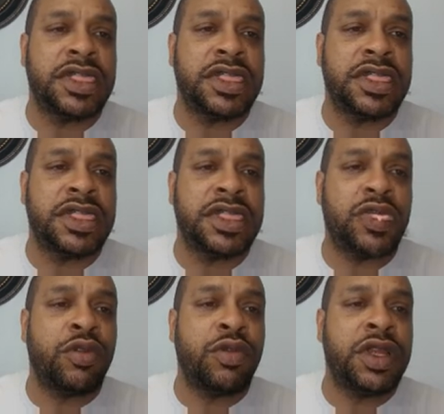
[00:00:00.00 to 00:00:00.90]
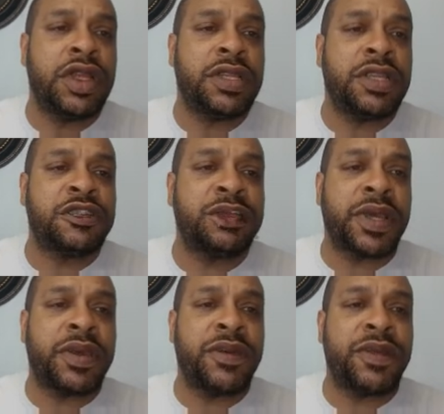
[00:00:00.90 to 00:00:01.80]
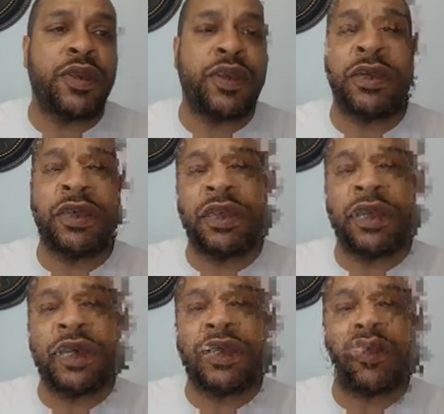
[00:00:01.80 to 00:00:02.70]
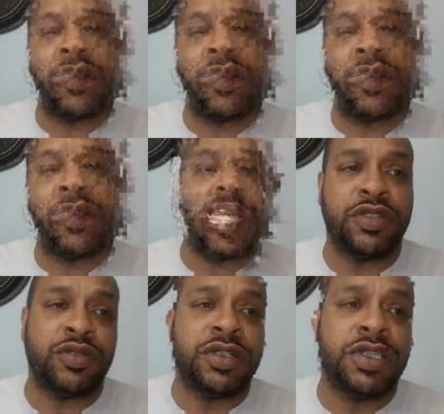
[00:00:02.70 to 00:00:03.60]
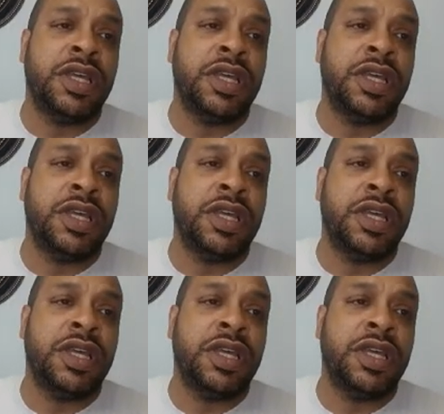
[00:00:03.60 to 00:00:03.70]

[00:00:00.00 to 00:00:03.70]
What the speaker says: So what are they expecting for 2022?